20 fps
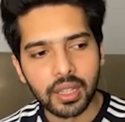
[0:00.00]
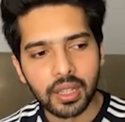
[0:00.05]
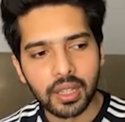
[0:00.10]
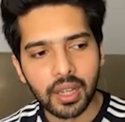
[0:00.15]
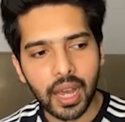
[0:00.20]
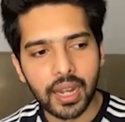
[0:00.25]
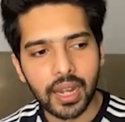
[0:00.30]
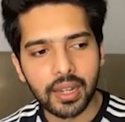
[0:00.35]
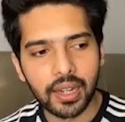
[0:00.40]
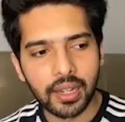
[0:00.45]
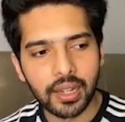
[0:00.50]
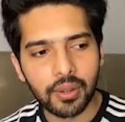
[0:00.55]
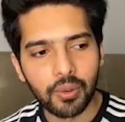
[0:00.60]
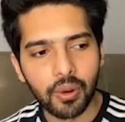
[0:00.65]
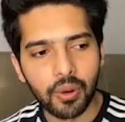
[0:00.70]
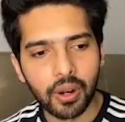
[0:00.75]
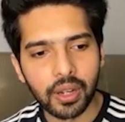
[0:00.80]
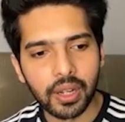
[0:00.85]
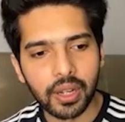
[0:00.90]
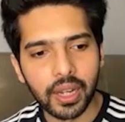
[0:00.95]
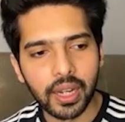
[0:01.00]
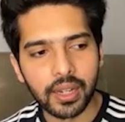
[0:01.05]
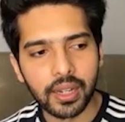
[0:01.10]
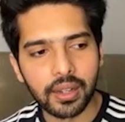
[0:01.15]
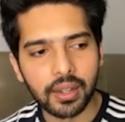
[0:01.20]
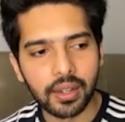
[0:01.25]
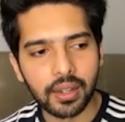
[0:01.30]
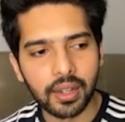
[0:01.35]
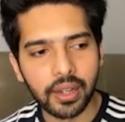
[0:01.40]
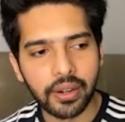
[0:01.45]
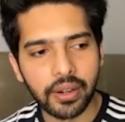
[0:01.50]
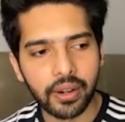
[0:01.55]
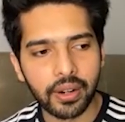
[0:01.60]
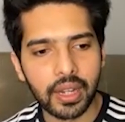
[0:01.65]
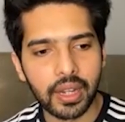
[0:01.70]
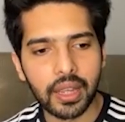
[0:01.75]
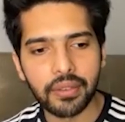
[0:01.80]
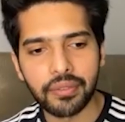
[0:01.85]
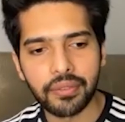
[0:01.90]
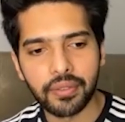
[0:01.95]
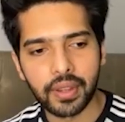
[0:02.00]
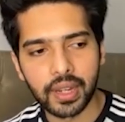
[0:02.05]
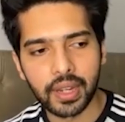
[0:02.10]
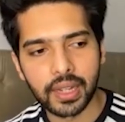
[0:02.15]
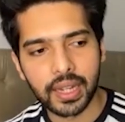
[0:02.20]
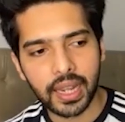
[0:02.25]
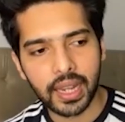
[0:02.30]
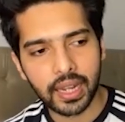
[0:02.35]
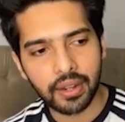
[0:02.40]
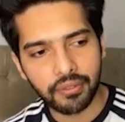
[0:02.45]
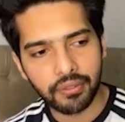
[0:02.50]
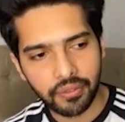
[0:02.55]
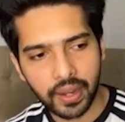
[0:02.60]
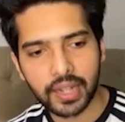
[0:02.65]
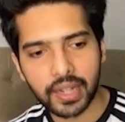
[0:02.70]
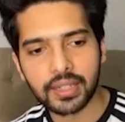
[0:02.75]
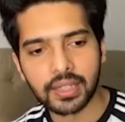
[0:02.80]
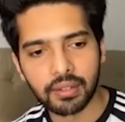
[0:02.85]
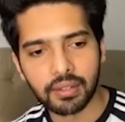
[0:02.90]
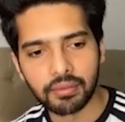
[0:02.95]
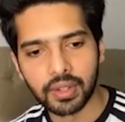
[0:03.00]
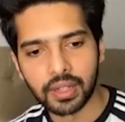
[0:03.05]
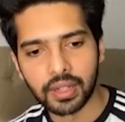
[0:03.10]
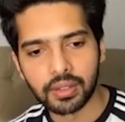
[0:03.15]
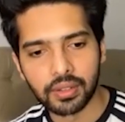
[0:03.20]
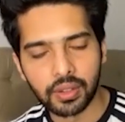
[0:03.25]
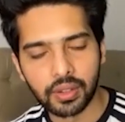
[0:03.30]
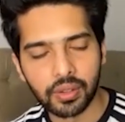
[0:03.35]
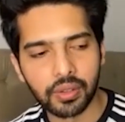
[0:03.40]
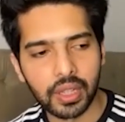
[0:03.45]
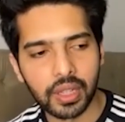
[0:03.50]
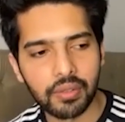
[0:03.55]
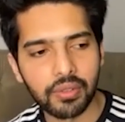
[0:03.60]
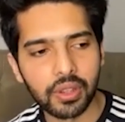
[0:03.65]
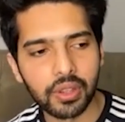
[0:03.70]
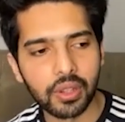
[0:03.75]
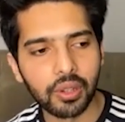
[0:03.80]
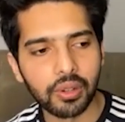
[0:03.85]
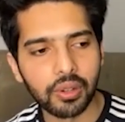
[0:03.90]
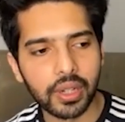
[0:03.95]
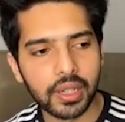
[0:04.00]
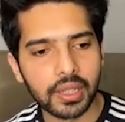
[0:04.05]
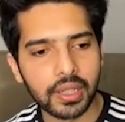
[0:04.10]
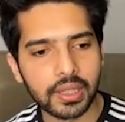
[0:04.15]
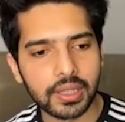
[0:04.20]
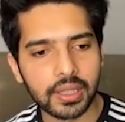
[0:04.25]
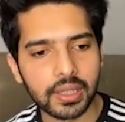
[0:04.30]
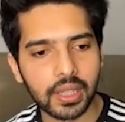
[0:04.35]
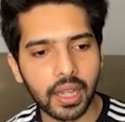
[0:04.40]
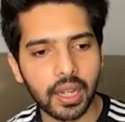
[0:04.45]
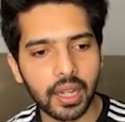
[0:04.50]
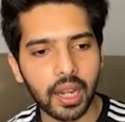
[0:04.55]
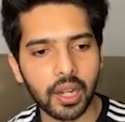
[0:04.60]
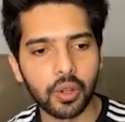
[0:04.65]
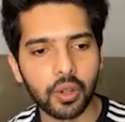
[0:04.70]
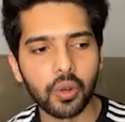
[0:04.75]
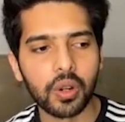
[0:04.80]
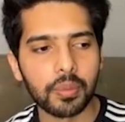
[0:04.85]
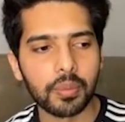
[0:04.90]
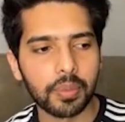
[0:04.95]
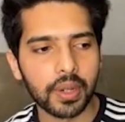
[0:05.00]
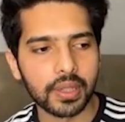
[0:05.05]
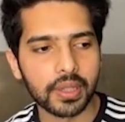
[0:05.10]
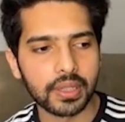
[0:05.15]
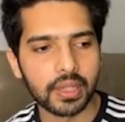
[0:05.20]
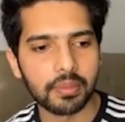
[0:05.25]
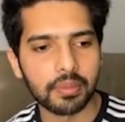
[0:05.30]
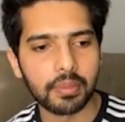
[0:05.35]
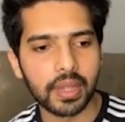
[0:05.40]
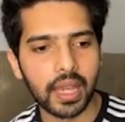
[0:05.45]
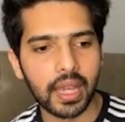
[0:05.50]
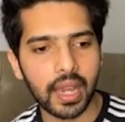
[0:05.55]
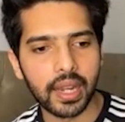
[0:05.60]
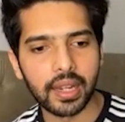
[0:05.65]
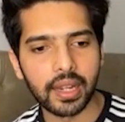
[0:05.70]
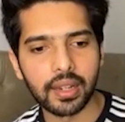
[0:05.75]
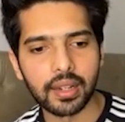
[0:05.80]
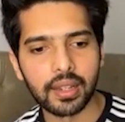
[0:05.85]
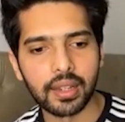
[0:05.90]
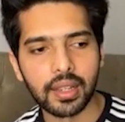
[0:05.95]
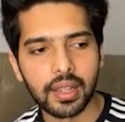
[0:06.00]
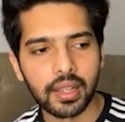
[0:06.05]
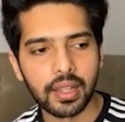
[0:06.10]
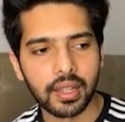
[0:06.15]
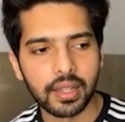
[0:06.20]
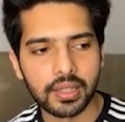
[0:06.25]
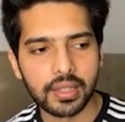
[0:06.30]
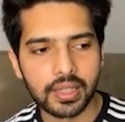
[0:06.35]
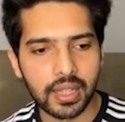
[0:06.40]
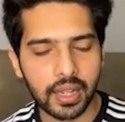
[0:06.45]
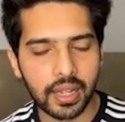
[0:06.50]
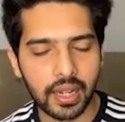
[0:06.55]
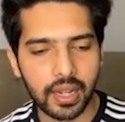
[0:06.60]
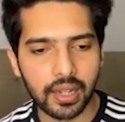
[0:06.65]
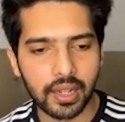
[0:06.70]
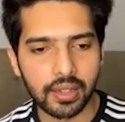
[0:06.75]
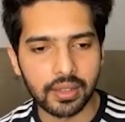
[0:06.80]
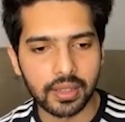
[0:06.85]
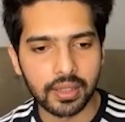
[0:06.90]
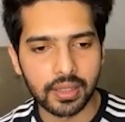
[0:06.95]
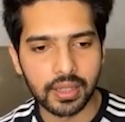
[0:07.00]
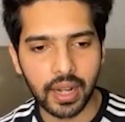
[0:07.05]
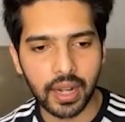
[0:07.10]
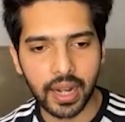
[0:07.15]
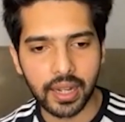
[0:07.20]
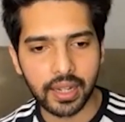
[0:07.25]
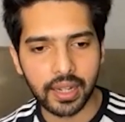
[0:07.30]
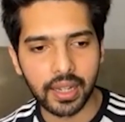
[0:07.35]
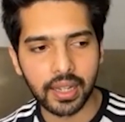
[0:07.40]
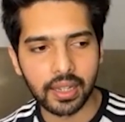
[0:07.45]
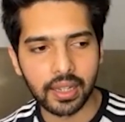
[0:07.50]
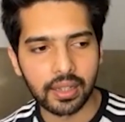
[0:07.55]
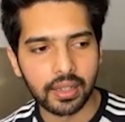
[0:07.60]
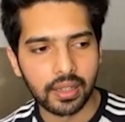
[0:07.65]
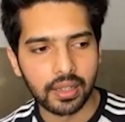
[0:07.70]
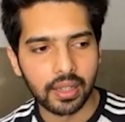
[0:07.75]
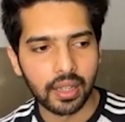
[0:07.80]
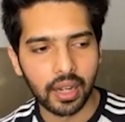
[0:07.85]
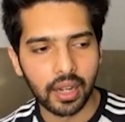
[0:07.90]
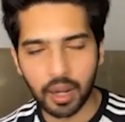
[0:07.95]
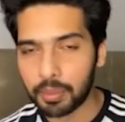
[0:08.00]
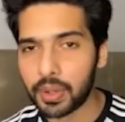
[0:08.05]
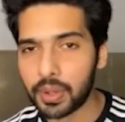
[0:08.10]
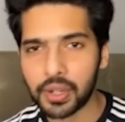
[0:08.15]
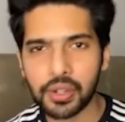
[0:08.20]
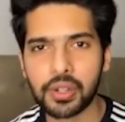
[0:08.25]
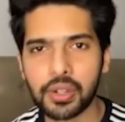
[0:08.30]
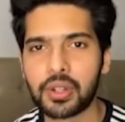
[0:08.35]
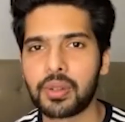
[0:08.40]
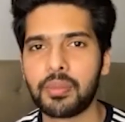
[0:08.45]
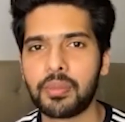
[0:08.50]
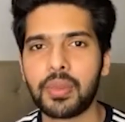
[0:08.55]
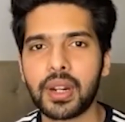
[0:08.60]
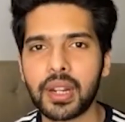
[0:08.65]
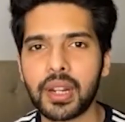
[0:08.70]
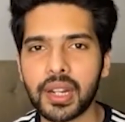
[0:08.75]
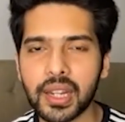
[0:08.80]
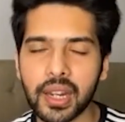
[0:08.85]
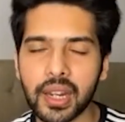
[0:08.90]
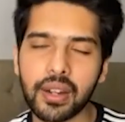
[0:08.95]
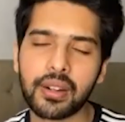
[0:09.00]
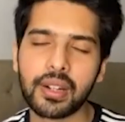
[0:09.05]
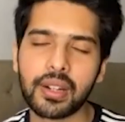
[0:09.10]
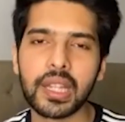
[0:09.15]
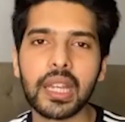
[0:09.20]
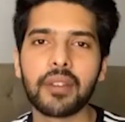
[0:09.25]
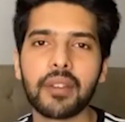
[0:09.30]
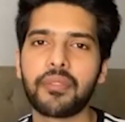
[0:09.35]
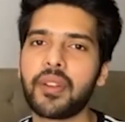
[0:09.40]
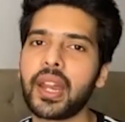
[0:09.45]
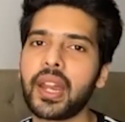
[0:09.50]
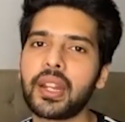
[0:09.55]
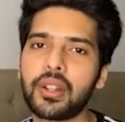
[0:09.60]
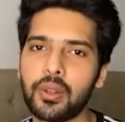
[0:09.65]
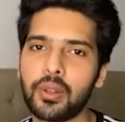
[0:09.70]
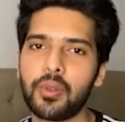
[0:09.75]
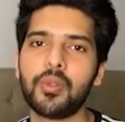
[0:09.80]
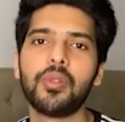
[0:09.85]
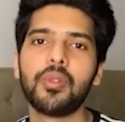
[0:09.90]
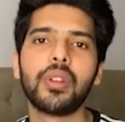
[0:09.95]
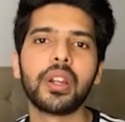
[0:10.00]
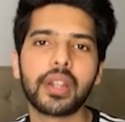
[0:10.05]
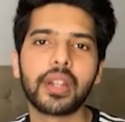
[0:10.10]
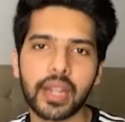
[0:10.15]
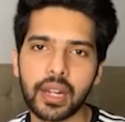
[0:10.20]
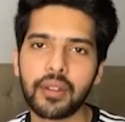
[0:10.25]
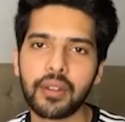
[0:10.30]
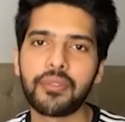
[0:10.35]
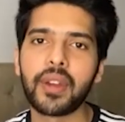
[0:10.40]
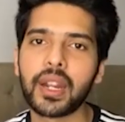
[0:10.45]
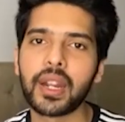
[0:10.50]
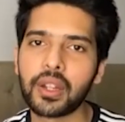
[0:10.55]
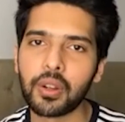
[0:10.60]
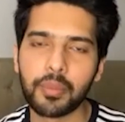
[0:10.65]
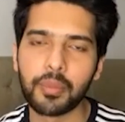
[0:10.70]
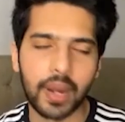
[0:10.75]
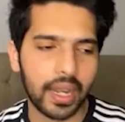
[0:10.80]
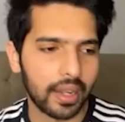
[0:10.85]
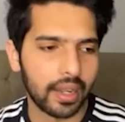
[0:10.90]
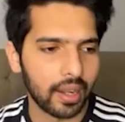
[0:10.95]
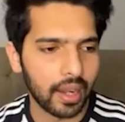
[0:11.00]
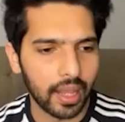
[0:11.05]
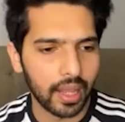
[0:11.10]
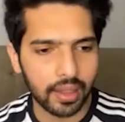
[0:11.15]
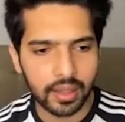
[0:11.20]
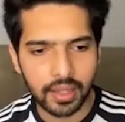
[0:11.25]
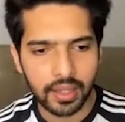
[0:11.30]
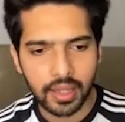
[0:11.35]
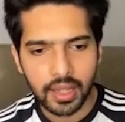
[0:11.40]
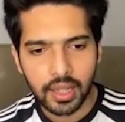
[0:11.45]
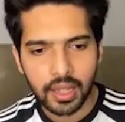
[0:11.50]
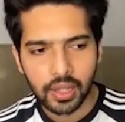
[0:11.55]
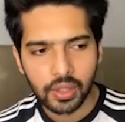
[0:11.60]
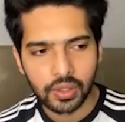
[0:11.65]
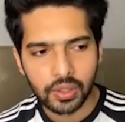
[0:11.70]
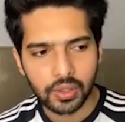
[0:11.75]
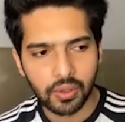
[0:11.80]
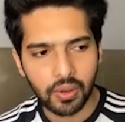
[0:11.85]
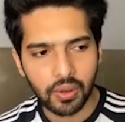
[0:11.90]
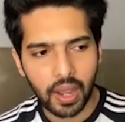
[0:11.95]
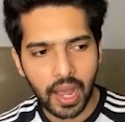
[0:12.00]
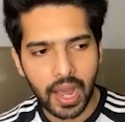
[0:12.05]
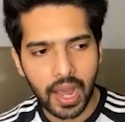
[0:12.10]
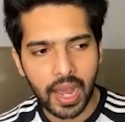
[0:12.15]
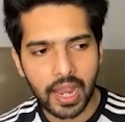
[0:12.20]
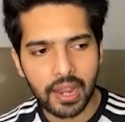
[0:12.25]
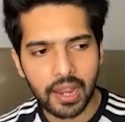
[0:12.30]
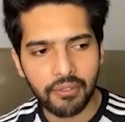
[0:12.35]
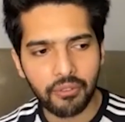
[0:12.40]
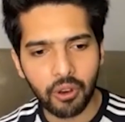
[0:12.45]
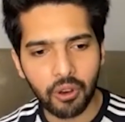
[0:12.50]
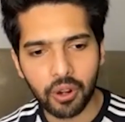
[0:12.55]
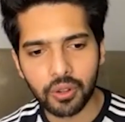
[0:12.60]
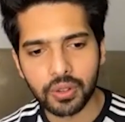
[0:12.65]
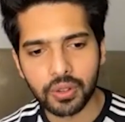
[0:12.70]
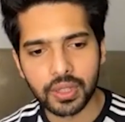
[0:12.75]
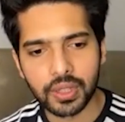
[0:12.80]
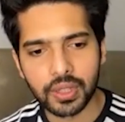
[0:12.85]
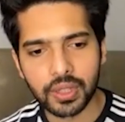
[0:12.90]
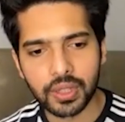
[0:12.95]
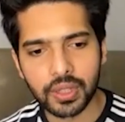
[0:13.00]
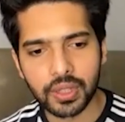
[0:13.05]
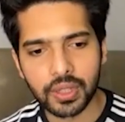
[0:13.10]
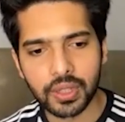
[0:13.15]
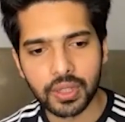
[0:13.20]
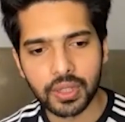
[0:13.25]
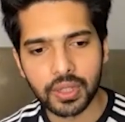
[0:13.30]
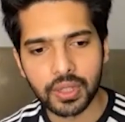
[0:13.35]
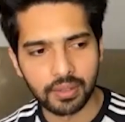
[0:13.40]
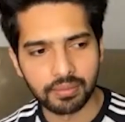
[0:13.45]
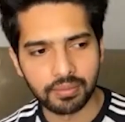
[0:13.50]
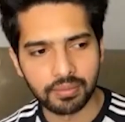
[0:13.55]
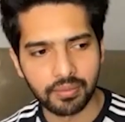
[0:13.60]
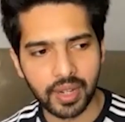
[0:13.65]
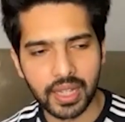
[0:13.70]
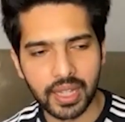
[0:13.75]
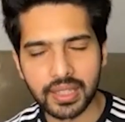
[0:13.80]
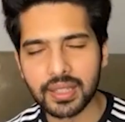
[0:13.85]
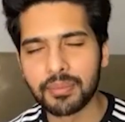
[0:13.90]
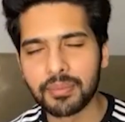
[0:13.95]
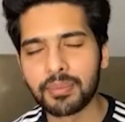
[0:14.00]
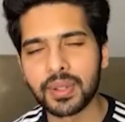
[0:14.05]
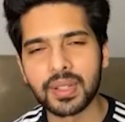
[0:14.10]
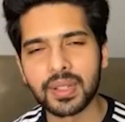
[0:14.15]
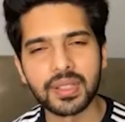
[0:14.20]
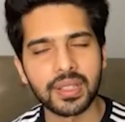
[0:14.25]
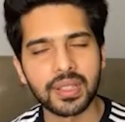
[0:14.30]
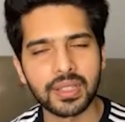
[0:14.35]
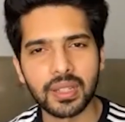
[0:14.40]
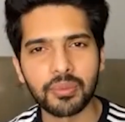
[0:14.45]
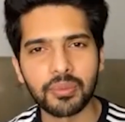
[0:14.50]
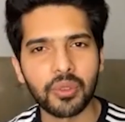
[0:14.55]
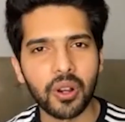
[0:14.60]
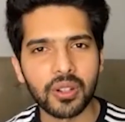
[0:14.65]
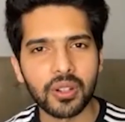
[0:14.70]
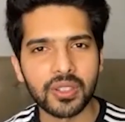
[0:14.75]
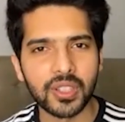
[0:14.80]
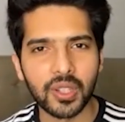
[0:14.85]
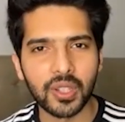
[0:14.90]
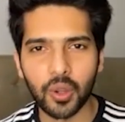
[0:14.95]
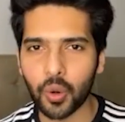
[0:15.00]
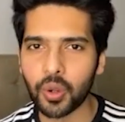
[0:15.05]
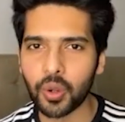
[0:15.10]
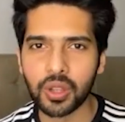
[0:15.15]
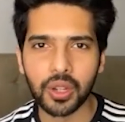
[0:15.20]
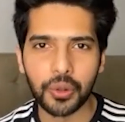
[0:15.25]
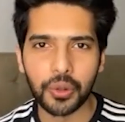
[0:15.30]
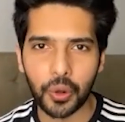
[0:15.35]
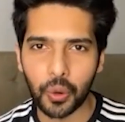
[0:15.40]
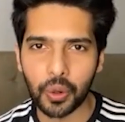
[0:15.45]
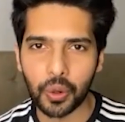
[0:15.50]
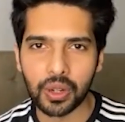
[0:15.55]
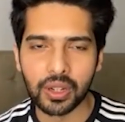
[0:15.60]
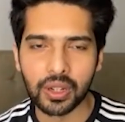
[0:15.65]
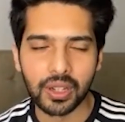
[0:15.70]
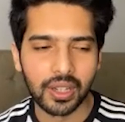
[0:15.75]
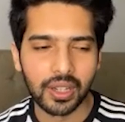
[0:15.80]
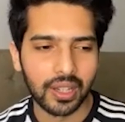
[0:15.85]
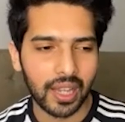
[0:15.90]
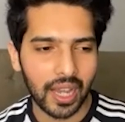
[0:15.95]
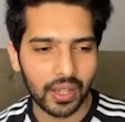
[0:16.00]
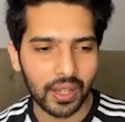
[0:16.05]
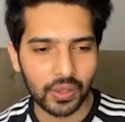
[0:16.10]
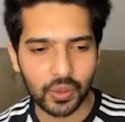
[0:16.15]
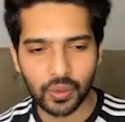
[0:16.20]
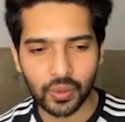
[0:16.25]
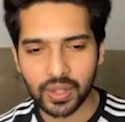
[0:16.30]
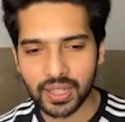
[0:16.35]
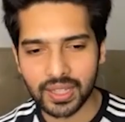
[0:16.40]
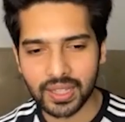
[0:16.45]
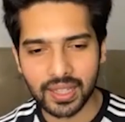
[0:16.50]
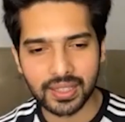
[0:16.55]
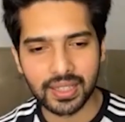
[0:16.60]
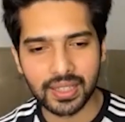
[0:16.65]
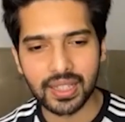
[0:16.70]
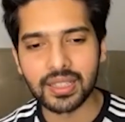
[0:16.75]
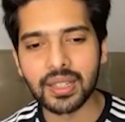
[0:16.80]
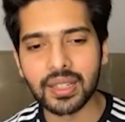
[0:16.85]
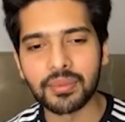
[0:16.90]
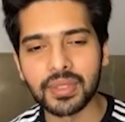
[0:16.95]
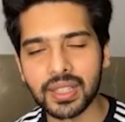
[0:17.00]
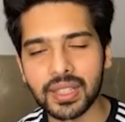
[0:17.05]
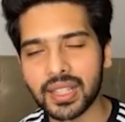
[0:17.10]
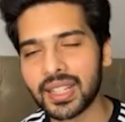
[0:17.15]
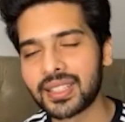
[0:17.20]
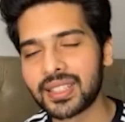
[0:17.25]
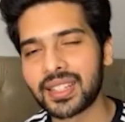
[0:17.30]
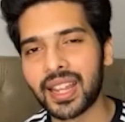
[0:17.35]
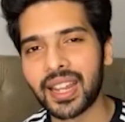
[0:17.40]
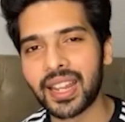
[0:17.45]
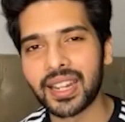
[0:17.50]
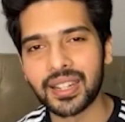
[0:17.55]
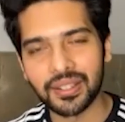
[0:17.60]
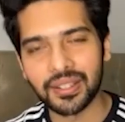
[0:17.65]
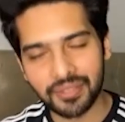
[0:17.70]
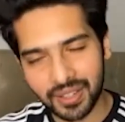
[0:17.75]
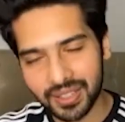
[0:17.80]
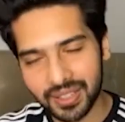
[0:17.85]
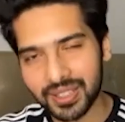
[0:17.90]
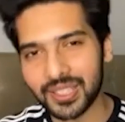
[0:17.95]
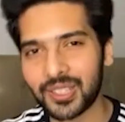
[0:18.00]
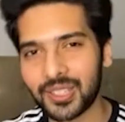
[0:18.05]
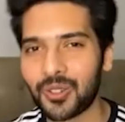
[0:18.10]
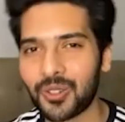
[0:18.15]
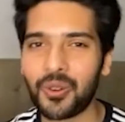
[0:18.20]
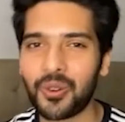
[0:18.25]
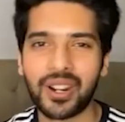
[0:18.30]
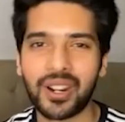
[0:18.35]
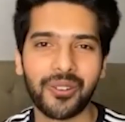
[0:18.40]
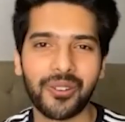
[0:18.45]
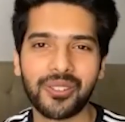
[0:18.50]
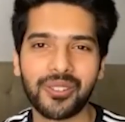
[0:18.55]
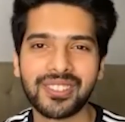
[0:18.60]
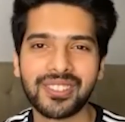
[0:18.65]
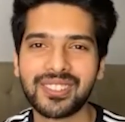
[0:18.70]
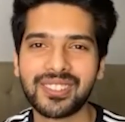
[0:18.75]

I'll tell you what it it really it can affect someone. You know, even though it is an unknown person behind a screen just writing rubbish, but it can really affect you. Can affect your mental health. So I follow this uh, very simple system called scroll the troll. As soon as I see something that's negative, I just scroll down.